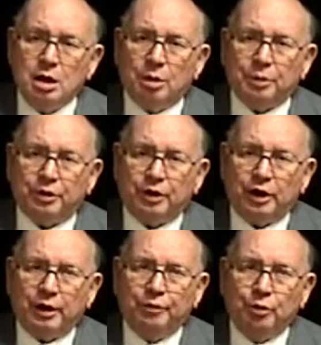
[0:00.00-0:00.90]
But the
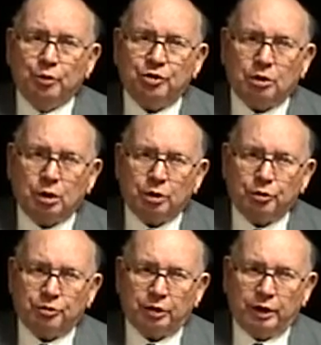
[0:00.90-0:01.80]
Army was
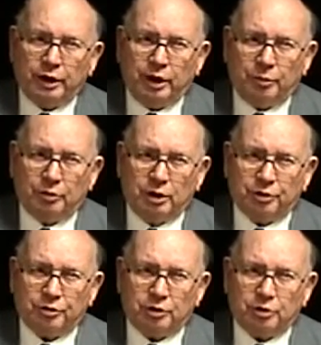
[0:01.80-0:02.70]
closing Camp
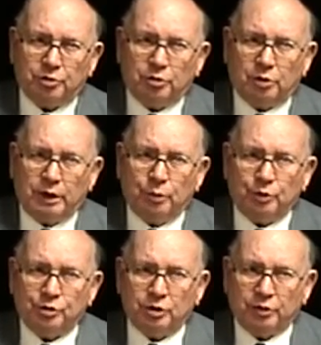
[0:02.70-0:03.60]
Custer, so I
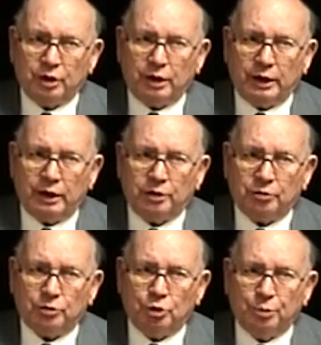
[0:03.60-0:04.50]
was in the
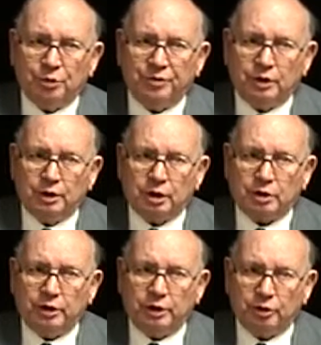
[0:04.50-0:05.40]
last group of
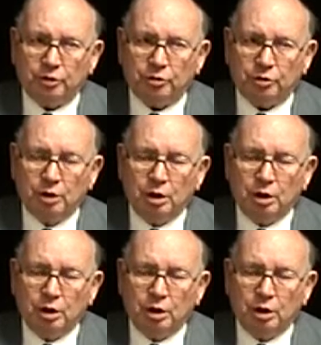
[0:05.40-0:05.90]
inductees.